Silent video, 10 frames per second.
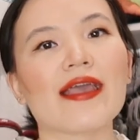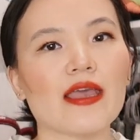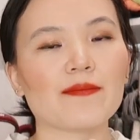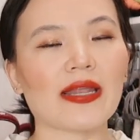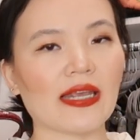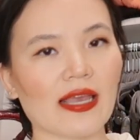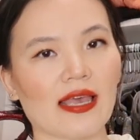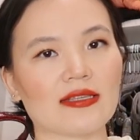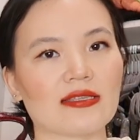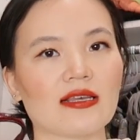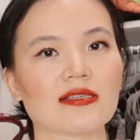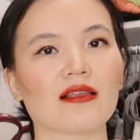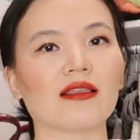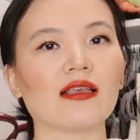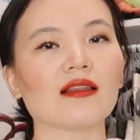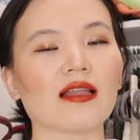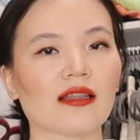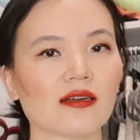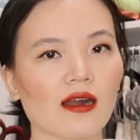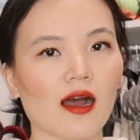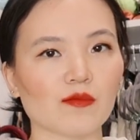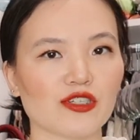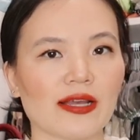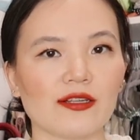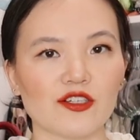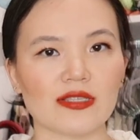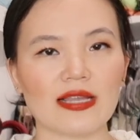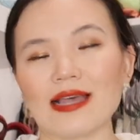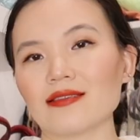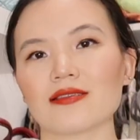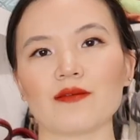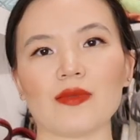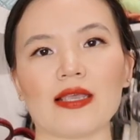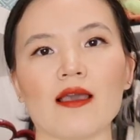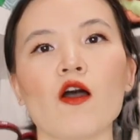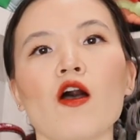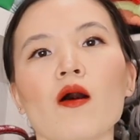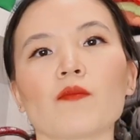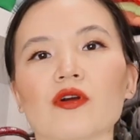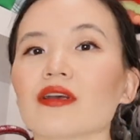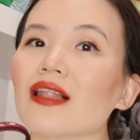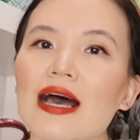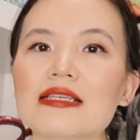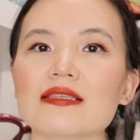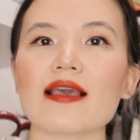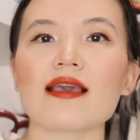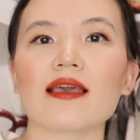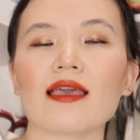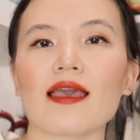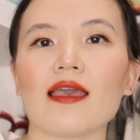in many cases the leather option just tends to be more classic.